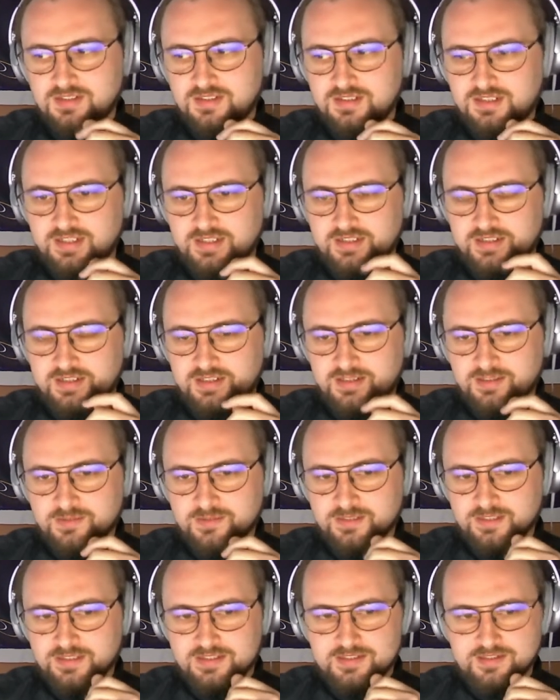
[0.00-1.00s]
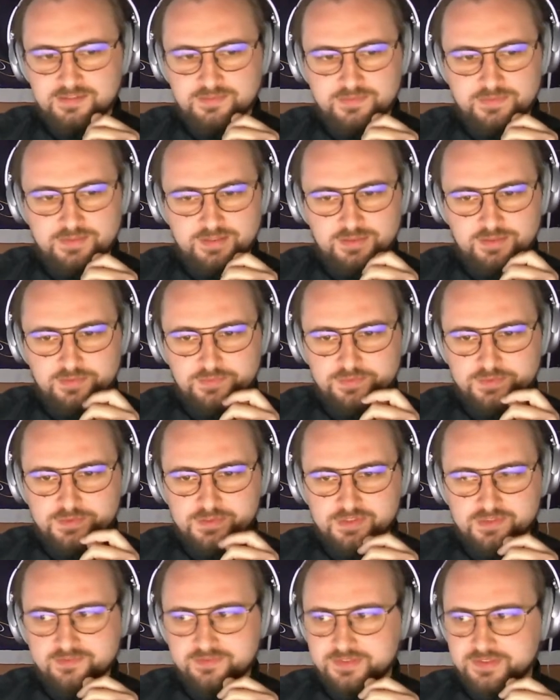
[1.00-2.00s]
Hi, hello. Thank you for
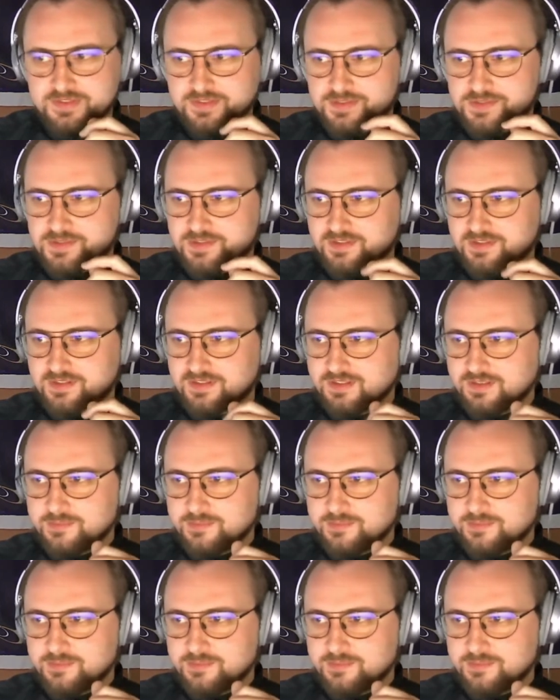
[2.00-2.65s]
the invitation, and